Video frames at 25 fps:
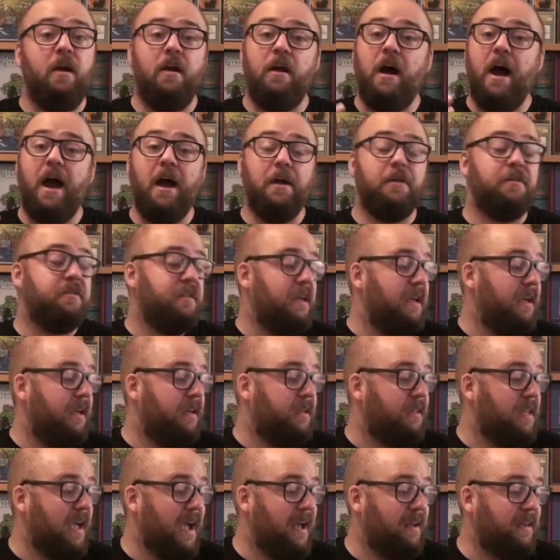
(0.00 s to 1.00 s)
I
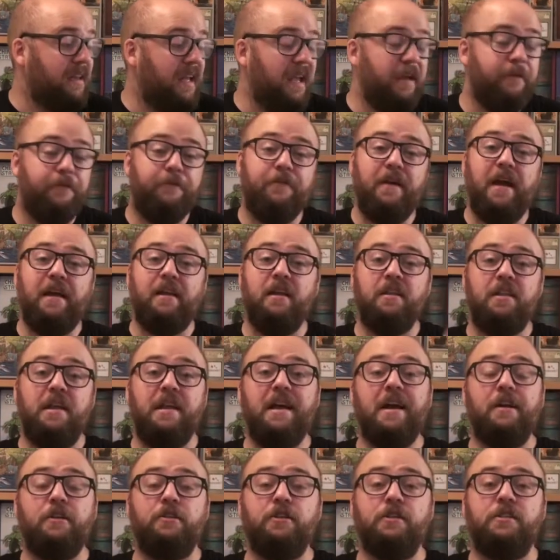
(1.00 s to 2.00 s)
think that if
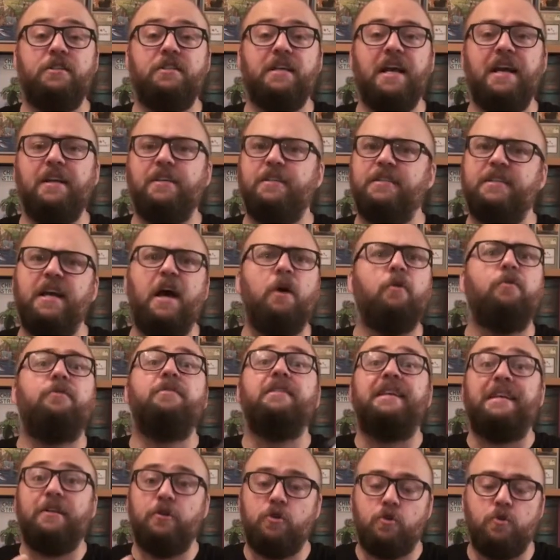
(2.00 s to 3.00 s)
anything I just said sounds
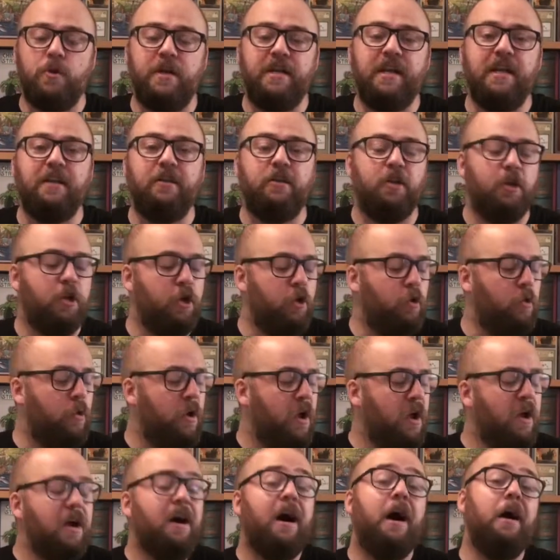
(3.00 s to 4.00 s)
intriguing to you,
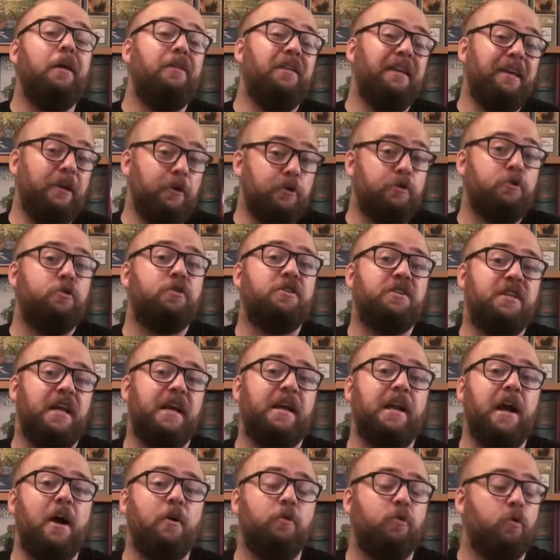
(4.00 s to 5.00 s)
I think you should
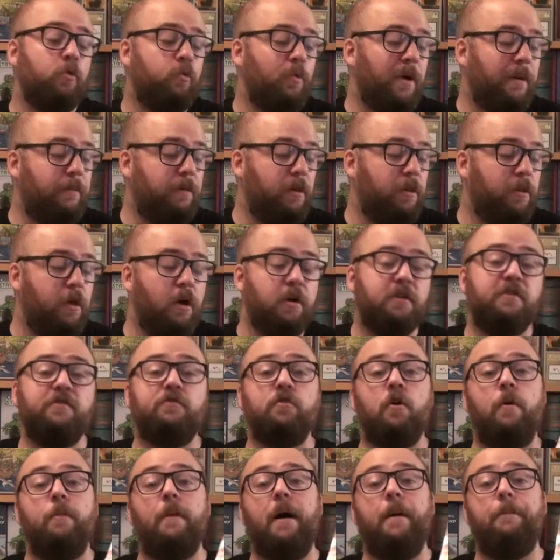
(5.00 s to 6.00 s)
check out Rebel Nox
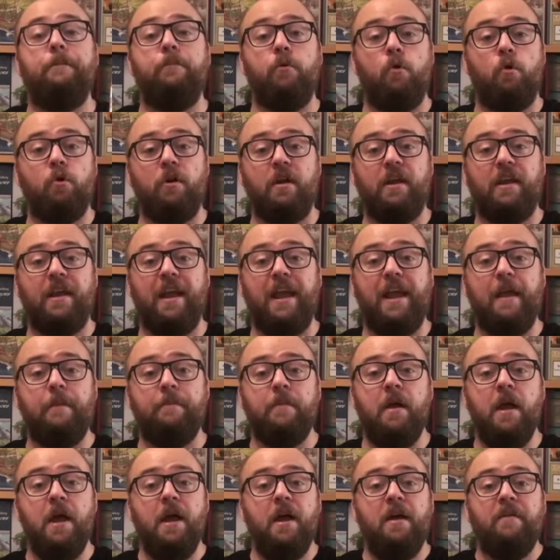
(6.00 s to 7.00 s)
from Aporta
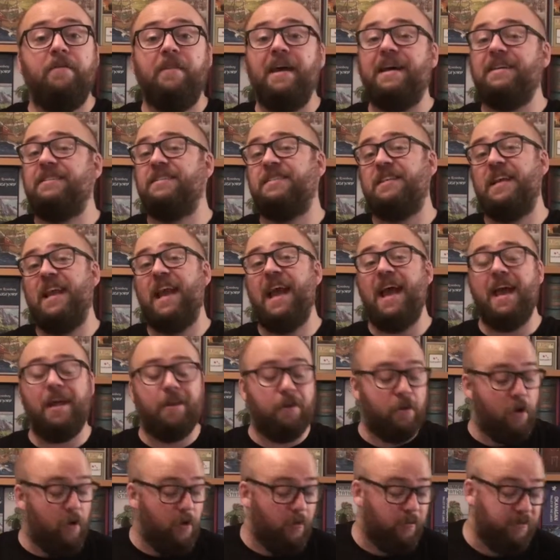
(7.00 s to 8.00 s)
Games. That's the
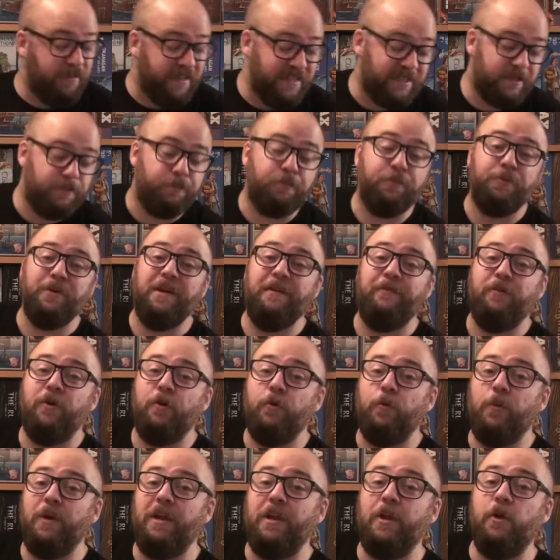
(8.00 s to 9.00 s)
end of this
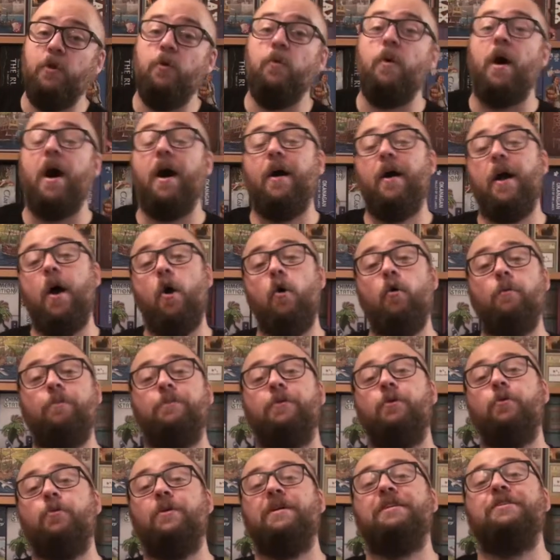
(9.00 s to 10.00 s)
preview video. I hope
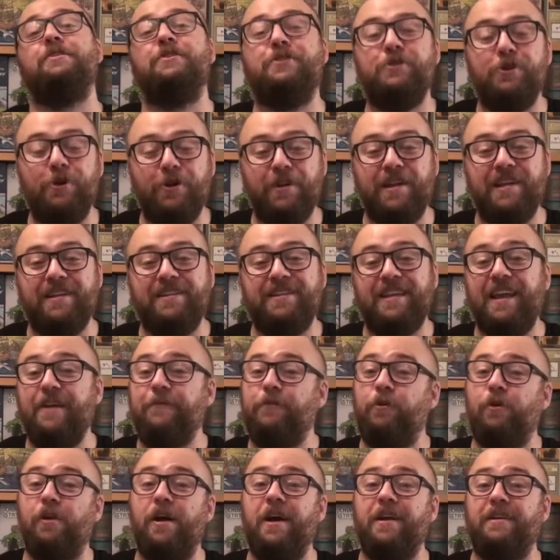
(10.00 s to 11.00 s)
you enjoyed it. If
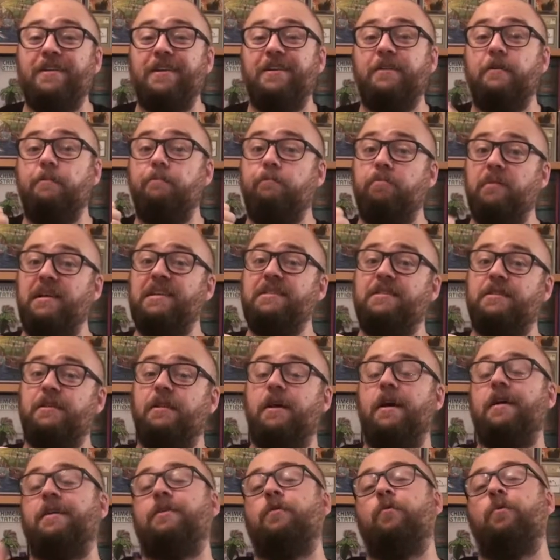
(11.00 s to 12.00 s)
you liked it, please
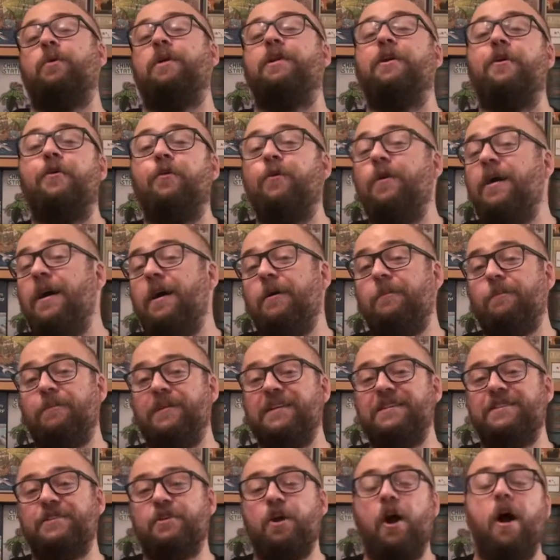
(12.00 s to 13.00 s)
like the video.
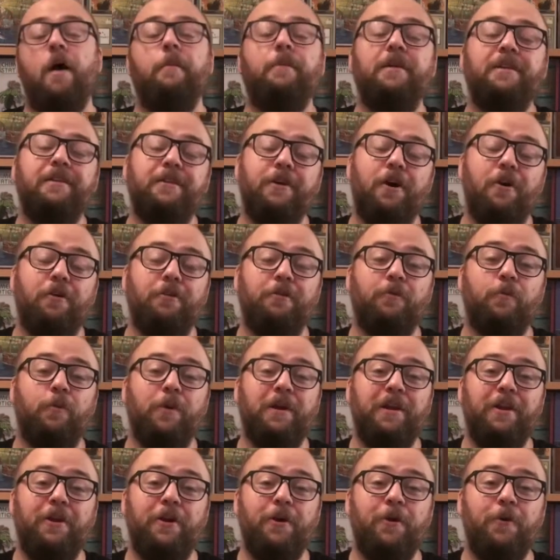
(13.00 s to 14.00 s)
Please comment on the
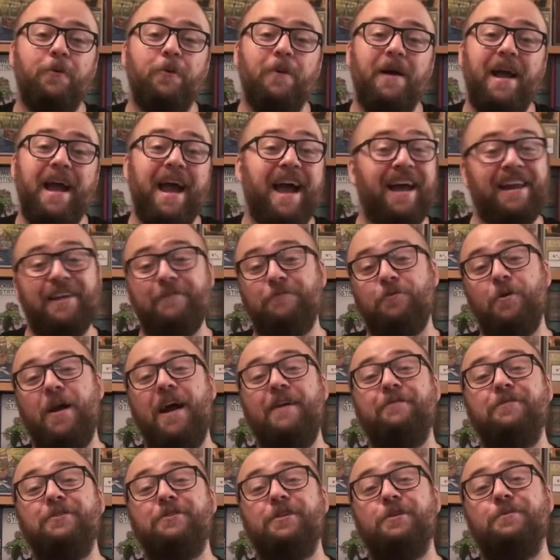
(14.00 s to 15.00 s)
video. And if you
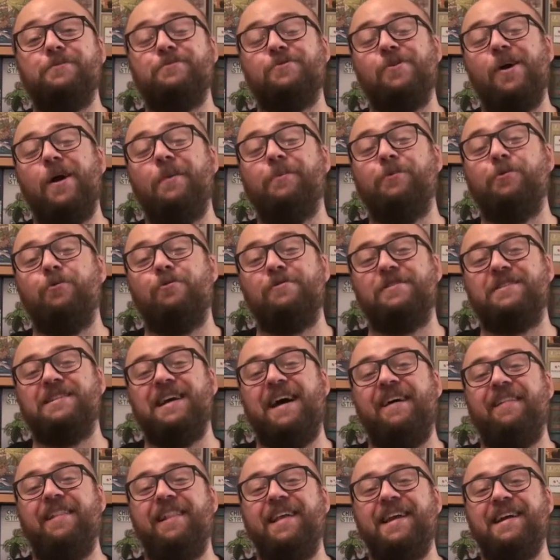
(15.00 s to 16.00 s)
haven't subscribed to our
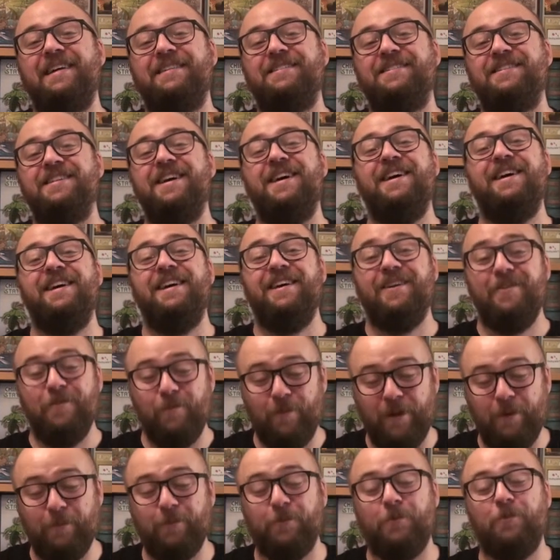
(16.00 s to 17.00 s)
channel yet,
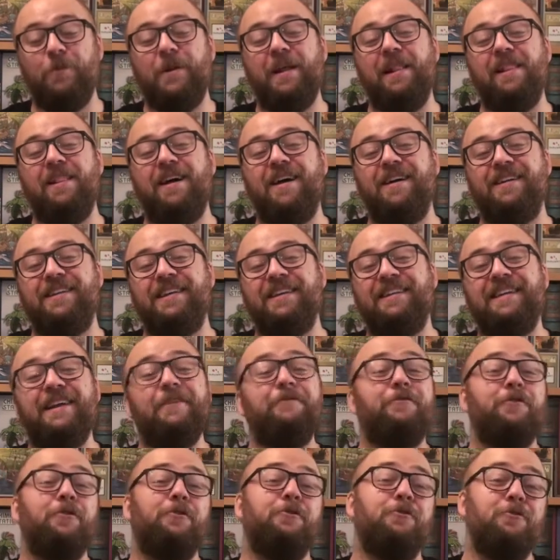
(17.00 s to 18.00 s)
we would really like it
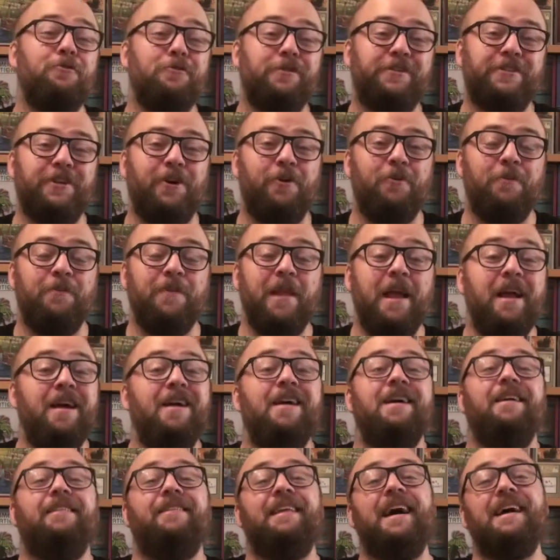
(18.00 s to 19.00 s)
if you do so.
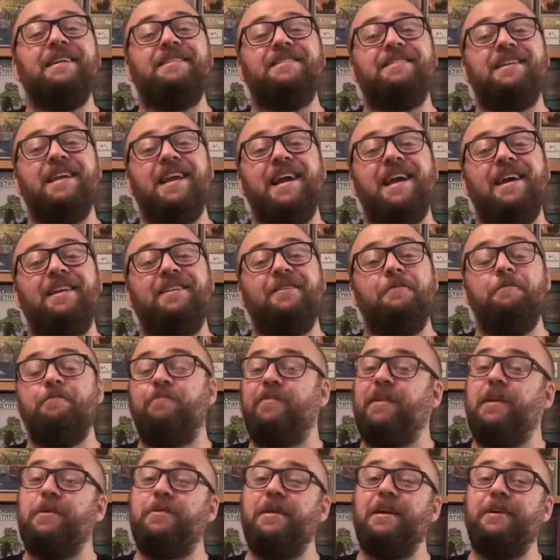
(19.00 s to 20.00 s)
That's the end.
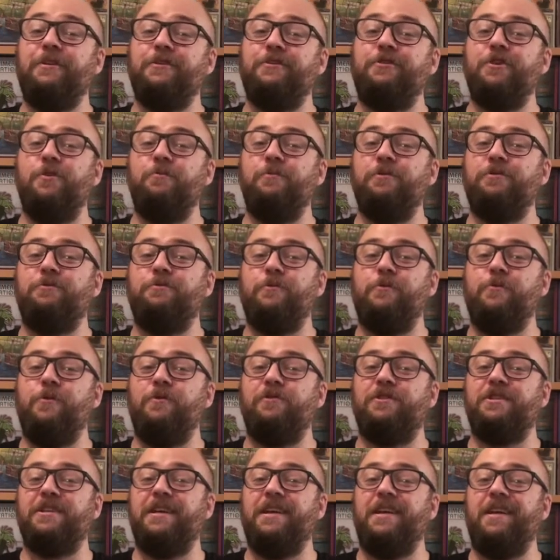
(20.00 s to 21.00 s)
Thank you so much for
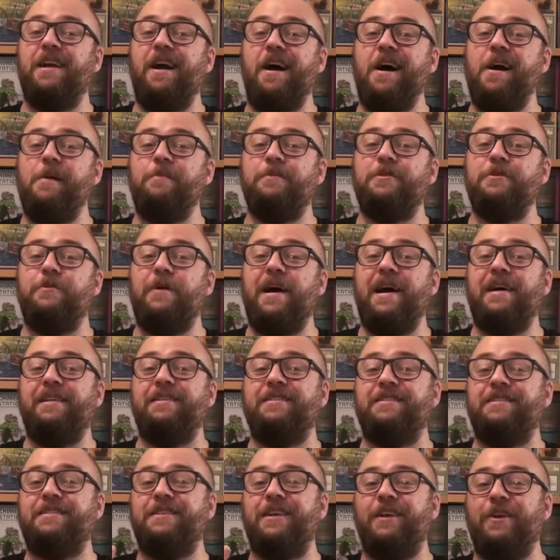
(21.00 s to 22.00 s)
watching. I'm
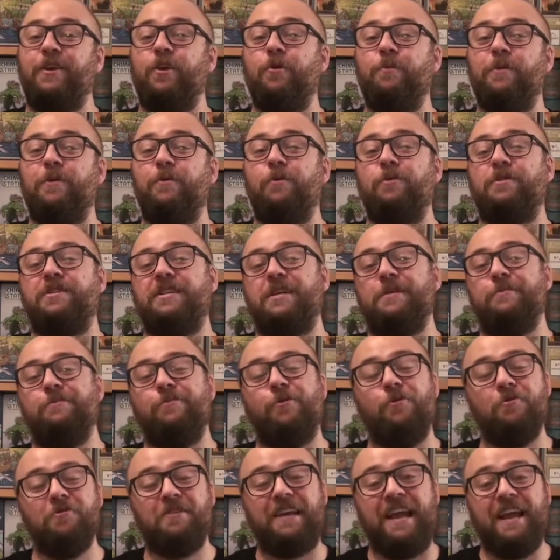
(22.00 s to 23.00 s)
Johannes. You've been watching
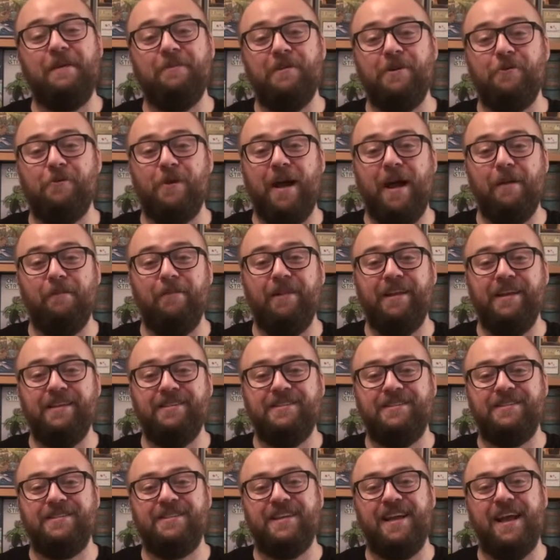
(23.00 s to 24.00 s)
Board Gaming
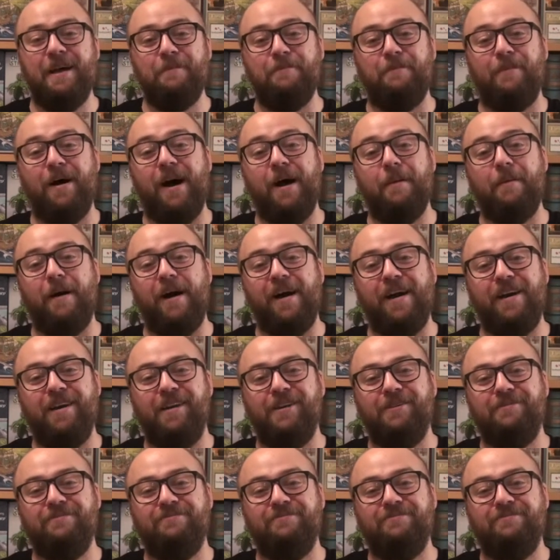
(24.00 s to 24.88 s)
Ramblings. Bye bye.